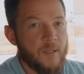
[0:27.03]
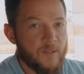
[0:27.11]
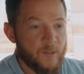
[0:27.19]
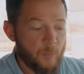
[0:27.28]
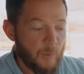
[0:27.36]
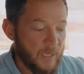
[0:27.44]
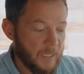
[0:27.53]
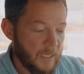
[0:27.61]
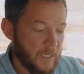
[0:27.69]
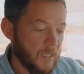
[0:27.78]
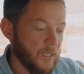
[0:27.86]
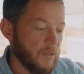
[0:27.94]
the brake,
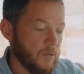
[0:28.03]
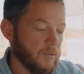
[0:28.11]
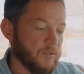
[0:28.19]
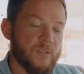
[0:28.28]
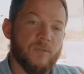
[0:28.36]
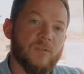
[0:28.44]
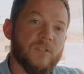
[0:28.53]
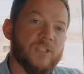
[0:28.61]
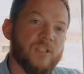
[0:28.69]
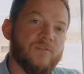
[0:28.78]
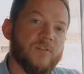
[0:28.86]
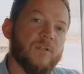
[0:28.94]
and also the
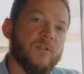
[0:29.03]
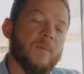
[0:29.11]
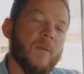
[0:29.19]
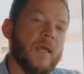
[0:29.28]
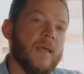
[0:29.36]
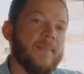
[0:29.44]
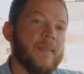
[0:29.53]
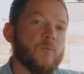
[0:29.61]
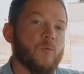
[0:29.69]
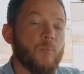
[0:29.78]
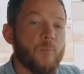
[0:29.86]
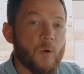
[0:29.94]
shifter, and then
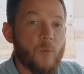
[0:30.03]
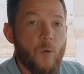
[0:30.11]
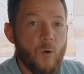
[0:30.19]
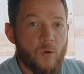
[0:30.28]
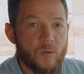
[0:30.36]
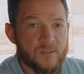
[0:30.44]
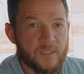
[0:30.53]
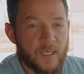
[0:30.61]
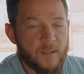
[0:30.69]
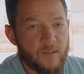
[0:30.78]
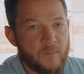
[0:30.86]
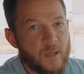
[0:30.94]
we'll put them all
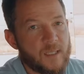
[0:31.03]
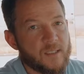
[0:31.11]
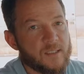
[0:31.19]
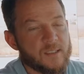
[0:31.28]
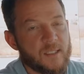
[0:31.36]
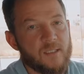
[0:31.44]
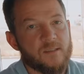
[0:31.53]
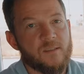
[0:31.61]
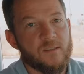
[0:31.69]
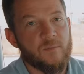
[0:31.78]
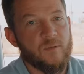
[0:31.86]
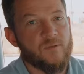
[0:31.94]
together to make this nice
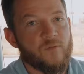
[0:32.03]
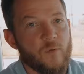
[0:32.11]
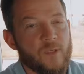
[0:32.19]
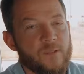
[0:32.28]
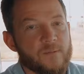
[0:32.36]
and smooth for you.